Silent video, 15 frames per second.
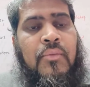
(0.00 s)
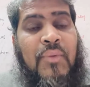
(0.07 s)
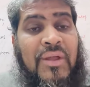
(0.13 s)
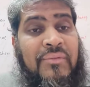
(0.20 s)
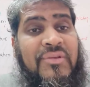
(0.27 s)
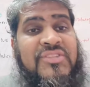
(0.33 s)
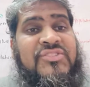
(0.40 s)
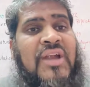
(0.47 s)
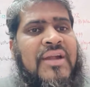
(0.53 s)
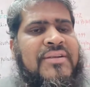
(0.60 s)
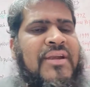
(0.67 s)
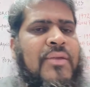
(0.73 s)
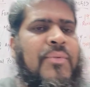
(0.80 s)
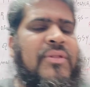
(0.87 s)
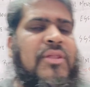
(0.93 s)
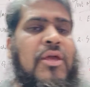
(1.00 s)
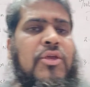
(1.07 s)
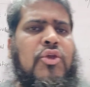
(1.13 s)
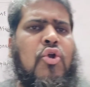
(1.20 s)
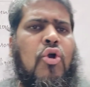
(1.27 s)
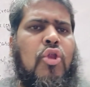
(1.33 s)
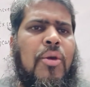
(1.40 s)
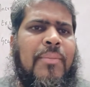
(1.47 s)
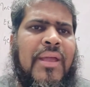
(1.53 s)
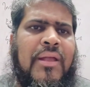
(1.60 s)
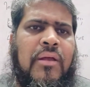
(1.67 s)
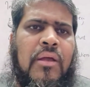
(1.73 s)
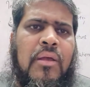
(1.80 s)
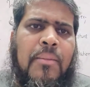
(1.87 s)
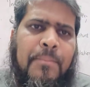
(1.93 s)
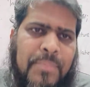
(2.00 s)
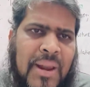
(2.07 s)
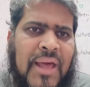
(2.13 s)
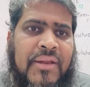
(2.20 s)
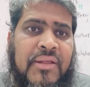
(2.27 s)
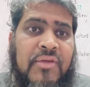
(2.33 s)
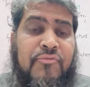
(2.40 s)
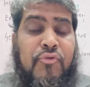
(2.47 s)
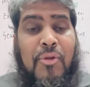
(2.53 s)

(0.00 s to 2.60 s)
when we started with the economic planning.